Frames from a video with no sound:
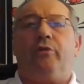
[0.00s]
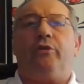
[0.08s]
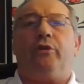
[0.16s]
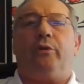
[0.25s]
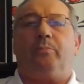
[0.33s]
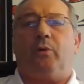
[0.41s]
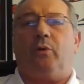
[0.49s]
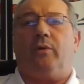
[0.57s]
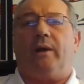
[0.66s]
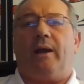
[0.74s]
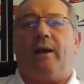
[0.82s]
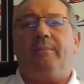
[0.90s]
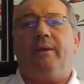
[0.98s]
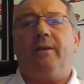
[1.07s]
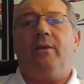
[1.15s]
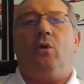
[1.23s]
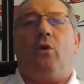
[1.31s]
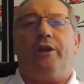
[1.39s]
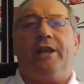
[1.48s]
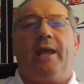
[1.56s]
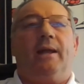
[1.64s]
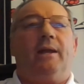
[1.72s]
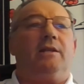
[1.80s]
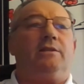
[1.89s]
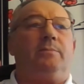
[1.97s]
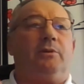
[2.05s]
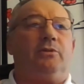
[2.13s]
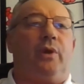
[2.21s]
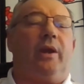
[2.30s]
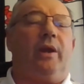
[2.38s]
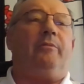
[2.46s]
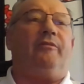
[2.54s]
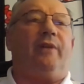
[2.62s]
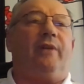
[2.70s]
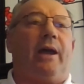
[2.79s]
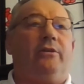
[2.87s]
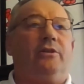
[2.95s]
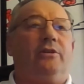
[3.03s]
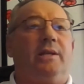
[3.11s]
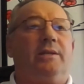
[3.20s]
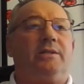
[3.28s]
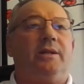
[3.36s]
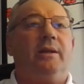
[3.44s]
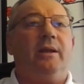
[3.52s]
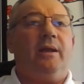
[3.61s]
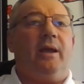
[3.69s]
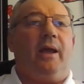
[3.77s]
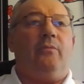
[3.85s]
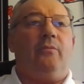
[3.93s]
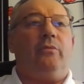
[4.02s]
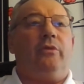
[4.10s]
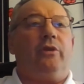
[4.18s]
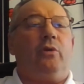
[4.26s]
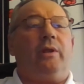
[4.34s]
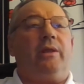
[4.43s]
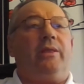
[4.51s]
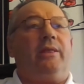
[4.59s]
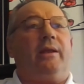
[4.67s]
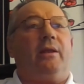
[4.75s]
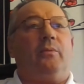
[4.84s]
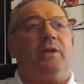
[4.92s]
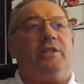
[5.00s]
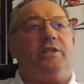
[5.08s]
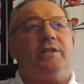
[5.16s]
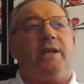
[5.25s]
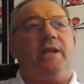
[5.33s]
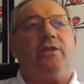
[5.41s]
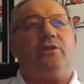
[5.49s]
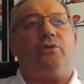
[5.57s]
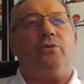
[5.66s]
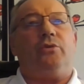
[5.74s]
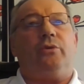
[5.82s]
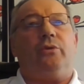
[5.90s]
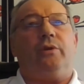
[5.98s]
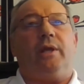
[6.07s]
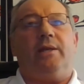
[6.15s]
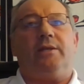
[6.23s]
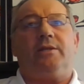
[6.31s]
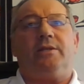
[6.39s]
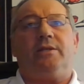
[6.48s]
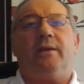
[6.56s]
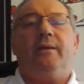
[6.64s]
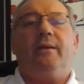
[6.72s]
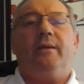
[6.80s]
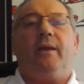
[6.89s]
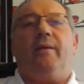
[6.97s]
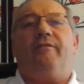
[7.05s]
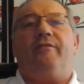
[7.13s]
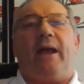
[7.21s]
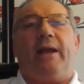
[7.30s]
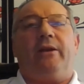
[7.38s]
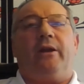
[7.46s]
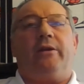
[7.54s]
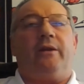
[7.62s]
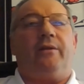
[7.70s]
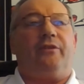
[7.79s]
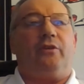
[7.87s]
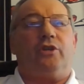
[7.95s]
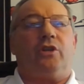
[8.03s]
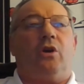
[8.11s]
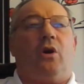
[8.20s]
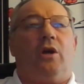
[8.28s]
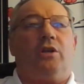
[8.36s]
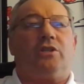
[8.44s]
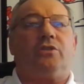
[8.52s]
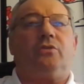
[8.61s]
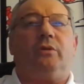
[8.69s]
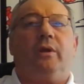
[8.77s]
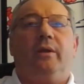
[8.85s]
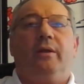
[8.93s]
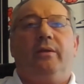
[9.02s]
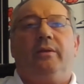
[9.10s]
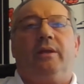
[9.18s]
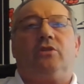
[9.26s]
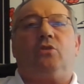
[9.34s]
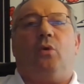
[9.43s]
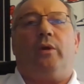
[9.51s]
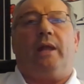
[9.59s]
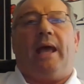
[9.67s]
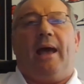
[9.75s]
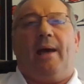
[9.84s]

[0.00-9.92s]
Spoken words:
your program on the eligible training providers list. And the only thing that we suggest you do is find out if there's a cost that's going to